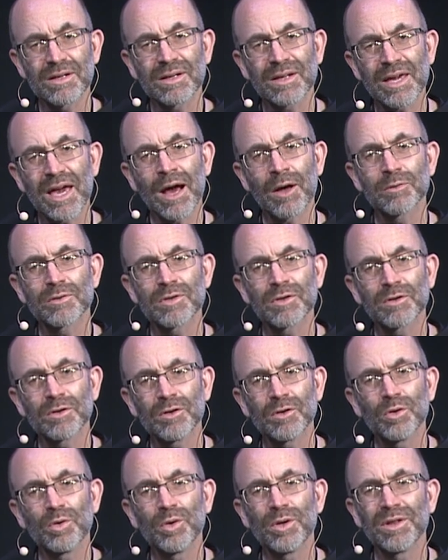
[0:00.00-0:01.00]
encounter
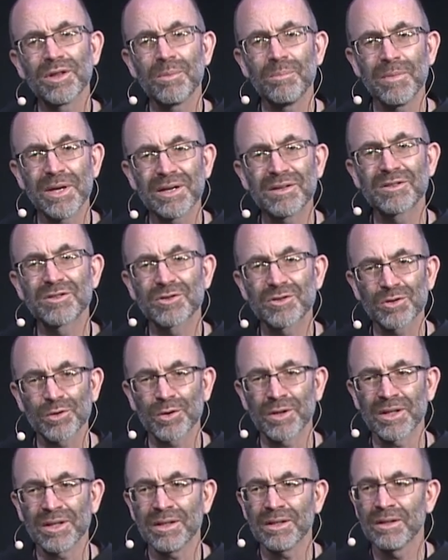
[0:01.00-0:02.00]
you in the
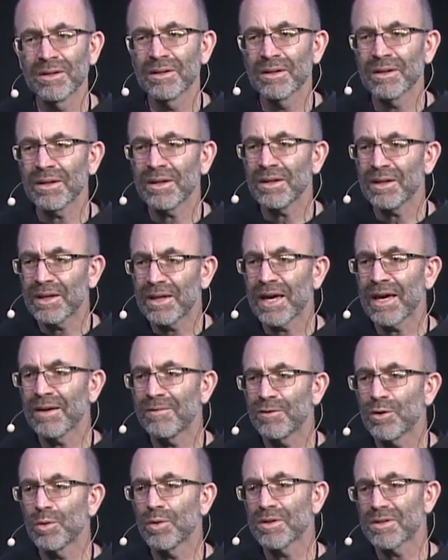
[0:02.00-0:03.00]
ministry he gave
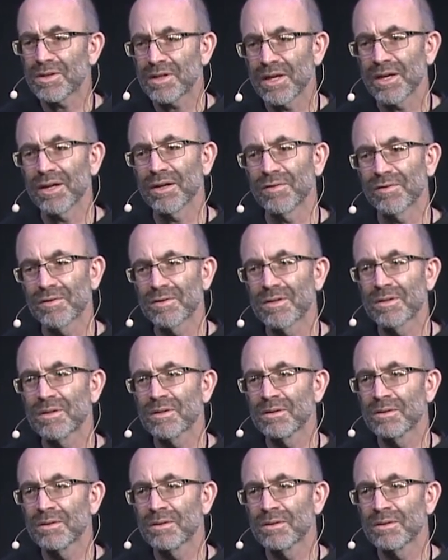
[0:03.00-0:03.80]
you as gift?